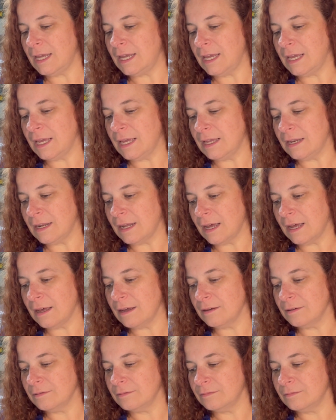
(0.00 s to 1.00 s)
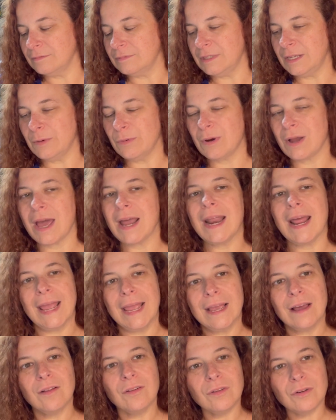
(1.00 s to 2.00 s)
it, uh, it will kind of
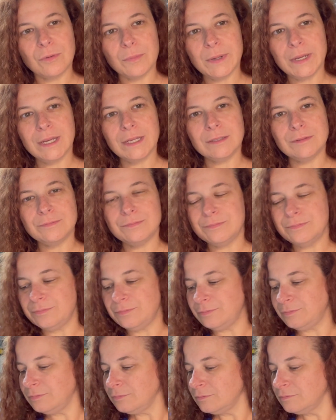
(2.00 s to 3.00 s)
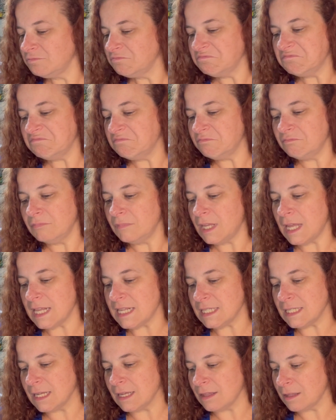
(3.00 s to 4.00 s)
ache a little bit.
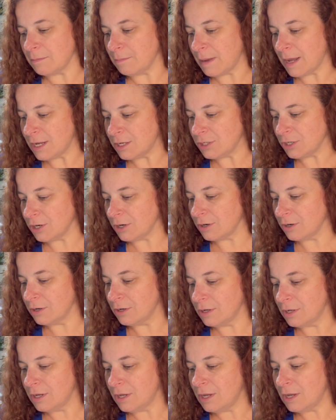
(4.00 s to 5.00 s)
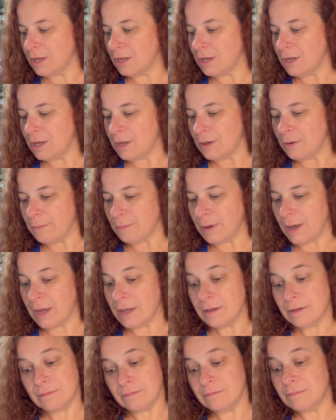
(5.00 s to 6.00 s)
It's nothing major,
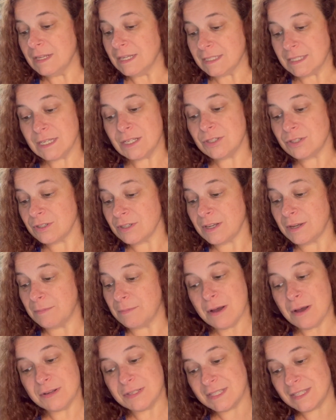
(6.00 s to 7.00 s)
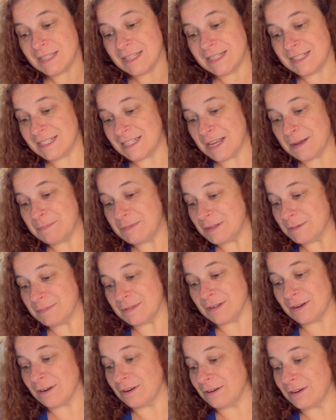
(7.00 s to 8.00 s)
but essentially most of these
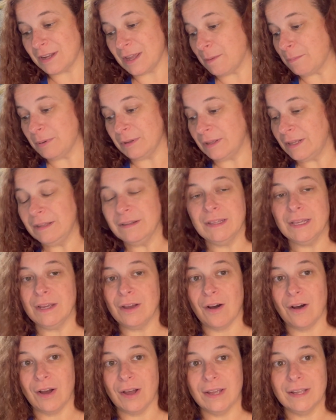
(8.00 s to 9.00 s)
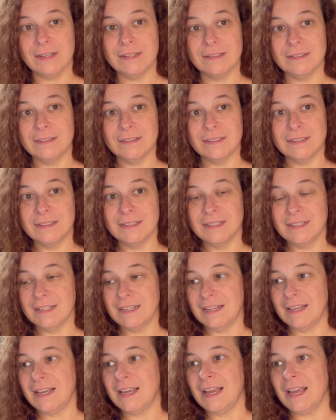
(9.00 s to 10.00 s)
symptoms are completely gone.
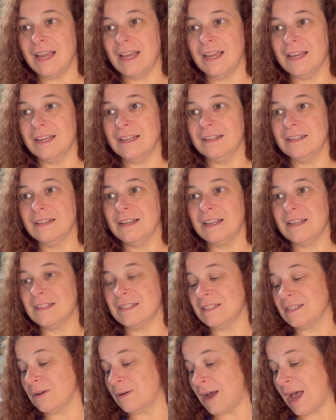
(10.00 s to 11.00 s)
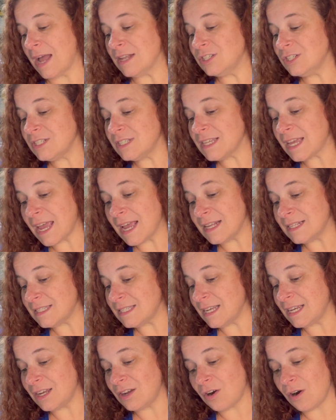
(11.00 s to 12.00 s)
And so I just can't
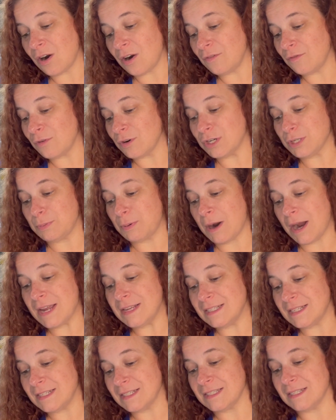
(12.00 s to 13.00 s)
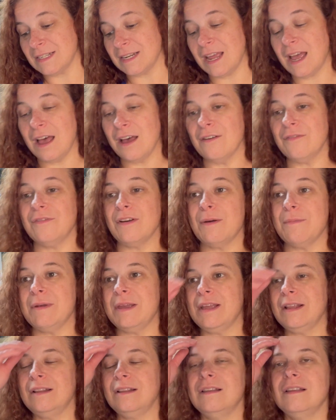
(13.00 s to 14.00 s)
sing carnivore's praises enough. I
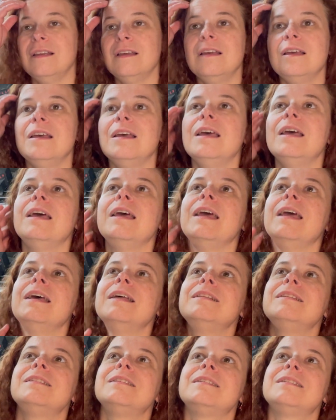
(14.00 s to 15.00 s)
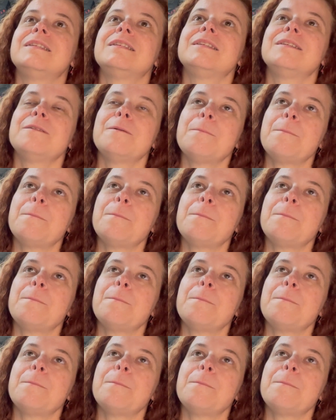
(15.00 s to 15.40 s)
mean, it's,